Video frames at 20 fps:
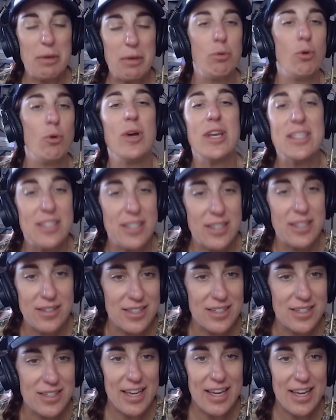poisoned
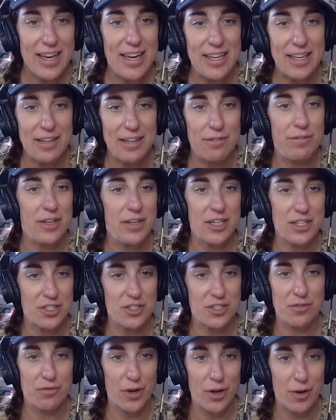eating fish
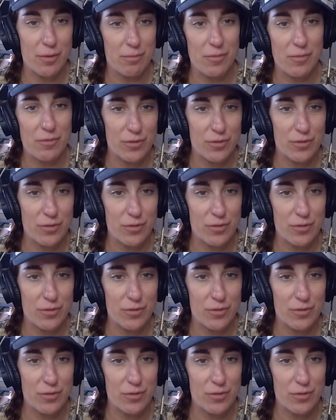from